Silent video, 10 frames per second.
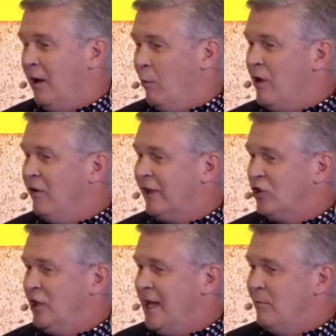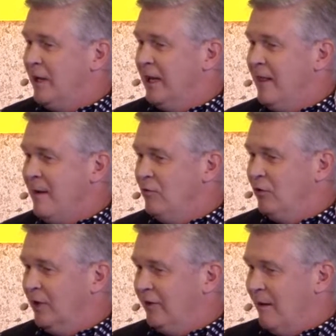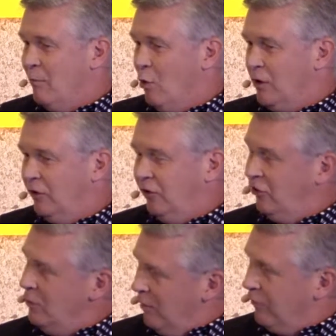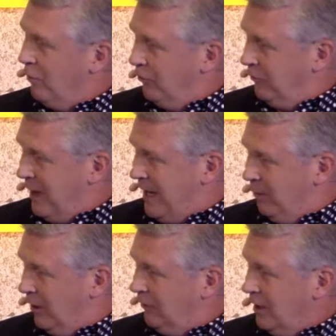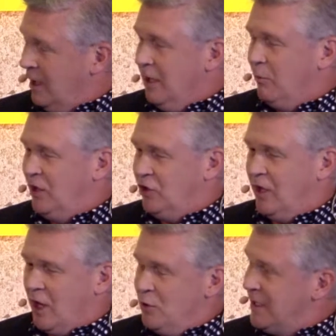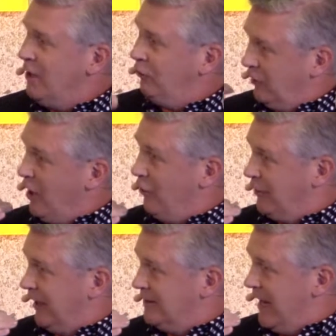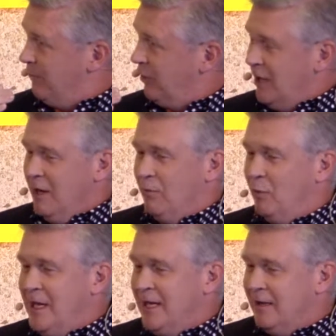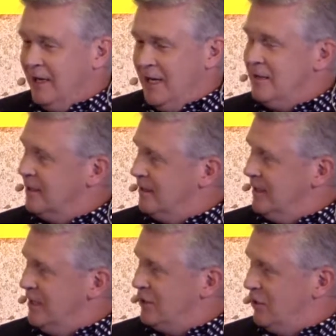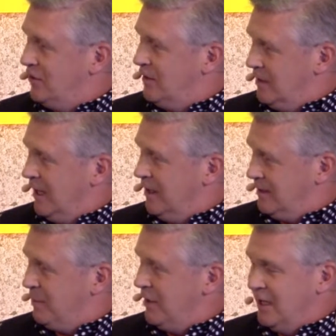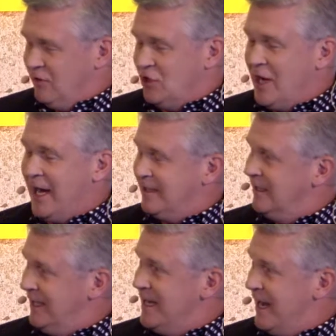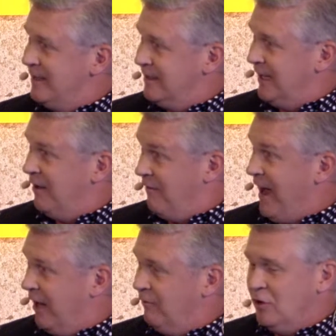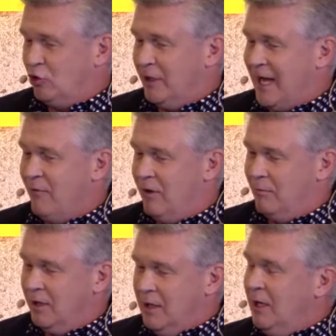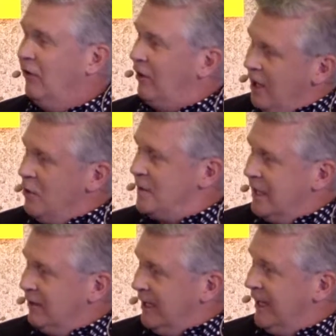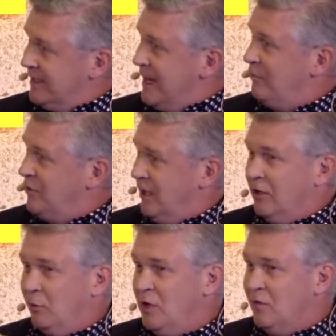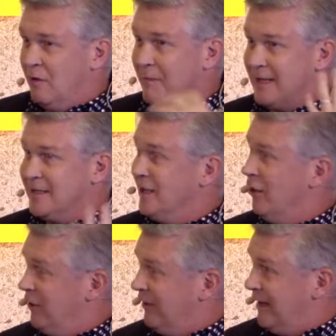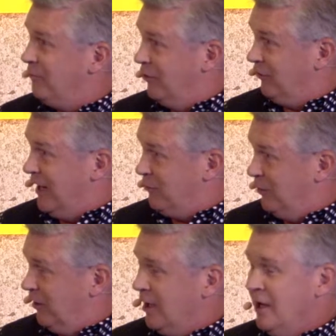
whether it's actually enabling them to accept more consumer forms of payment, which the hotels can't accept, but we can interject an eNett VAN, virtual account number, so the hotel can accept it because we use the MasterCard acceptance network.